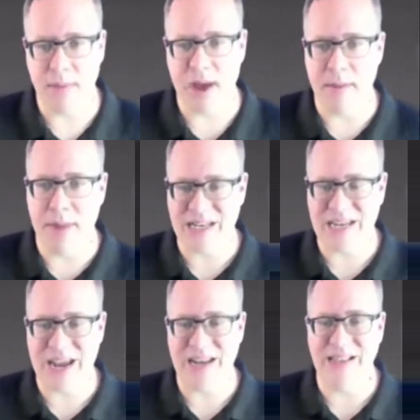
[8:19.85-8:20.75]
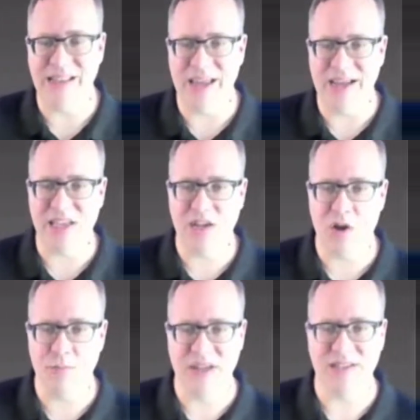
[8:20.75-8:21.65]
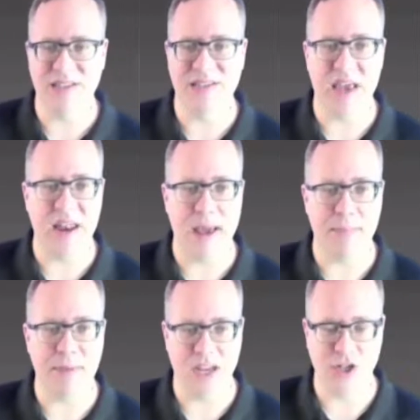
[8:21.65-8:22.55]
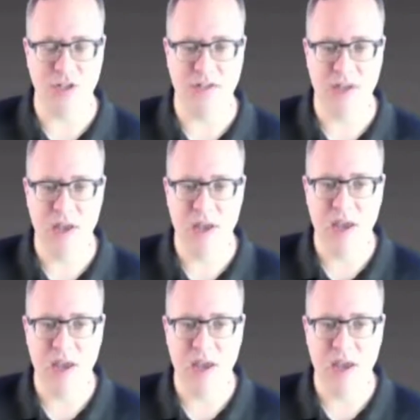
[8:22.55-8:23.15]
about maintaining legacy code bases and applications?